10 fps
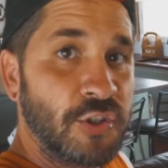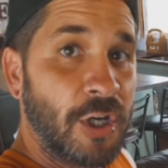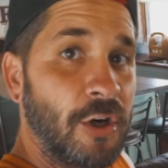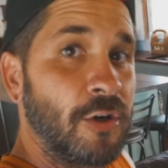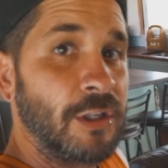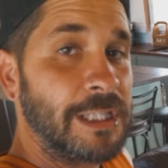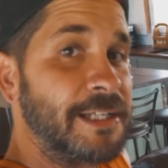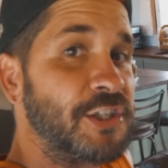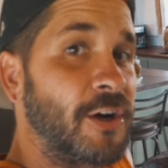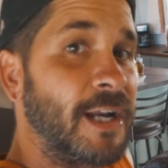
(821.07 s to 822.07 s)
So,
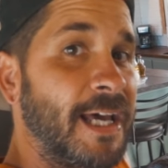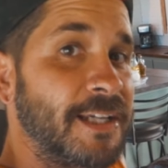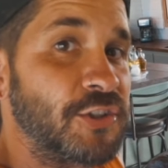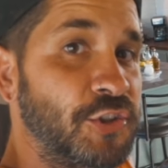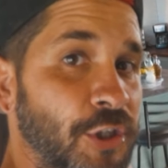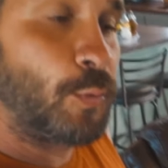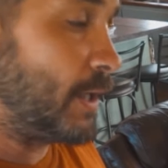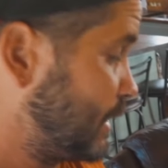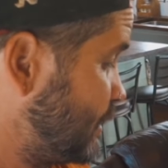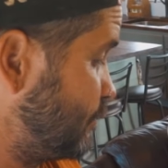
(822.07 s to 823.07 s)
like Jared asked, should
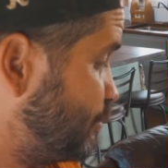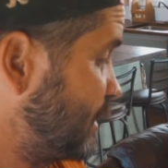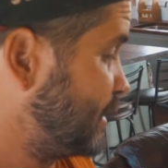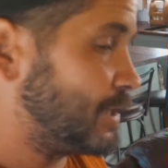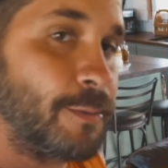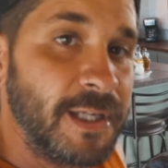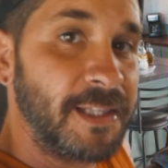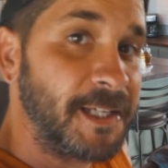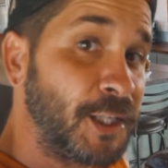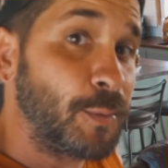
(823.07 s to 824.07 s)
we put them in
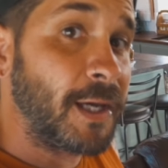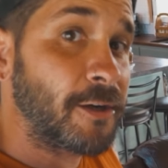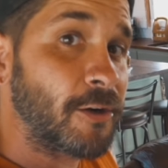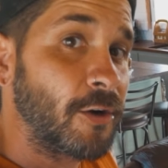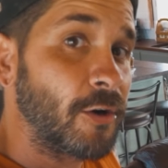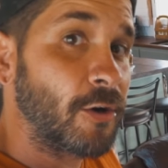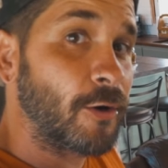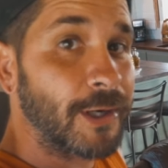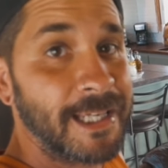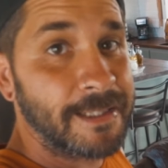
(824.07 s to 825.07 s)
the incubator
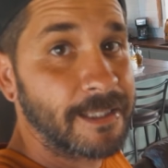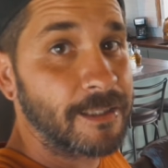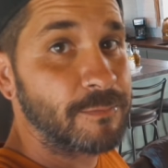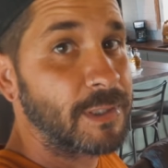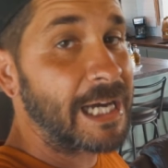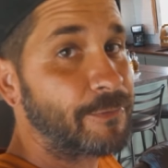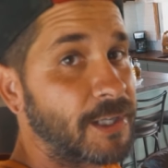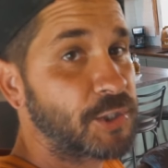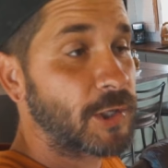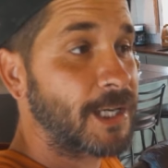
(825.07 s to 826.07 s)
or eat them? I've
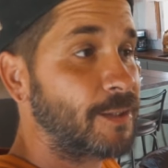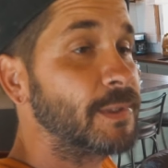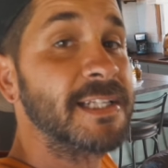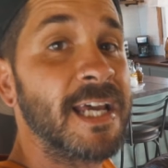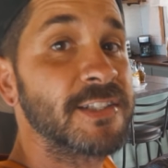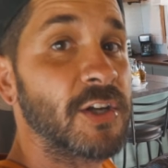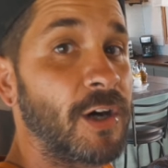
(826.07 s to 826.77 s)
already tried them. They taste